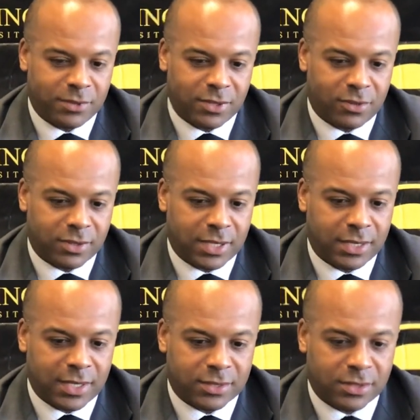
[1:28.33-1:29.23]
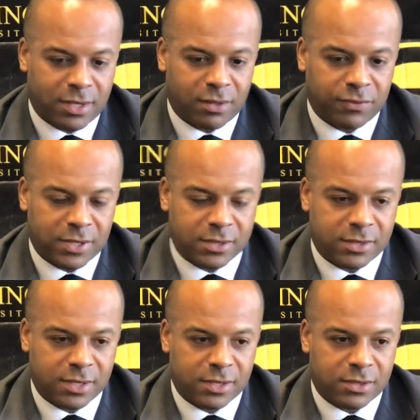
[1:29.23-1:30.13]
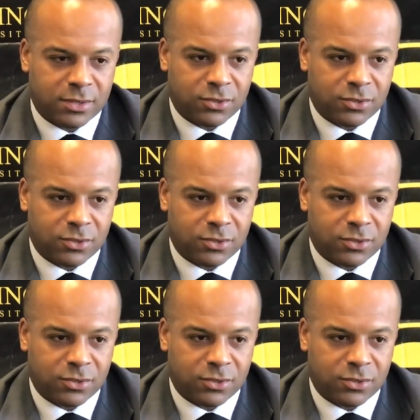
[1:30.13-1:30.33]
you know, the thing that's tough is to